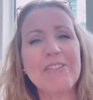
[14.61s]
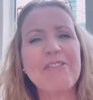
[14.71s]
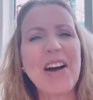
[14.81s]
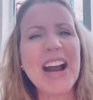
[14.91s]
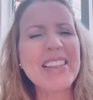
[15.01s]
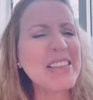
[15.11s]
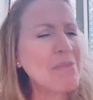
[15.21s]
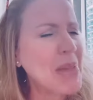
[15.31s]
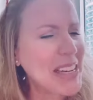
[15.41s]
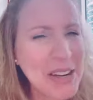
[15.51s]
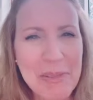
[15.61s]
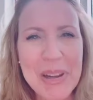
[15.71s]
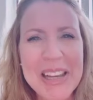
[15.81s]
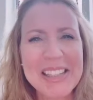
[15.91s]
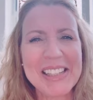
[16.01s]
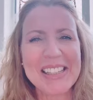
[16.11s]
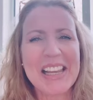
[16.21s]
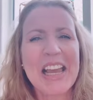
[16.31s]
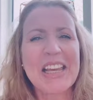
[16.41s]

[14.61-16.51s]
Find the many reasons.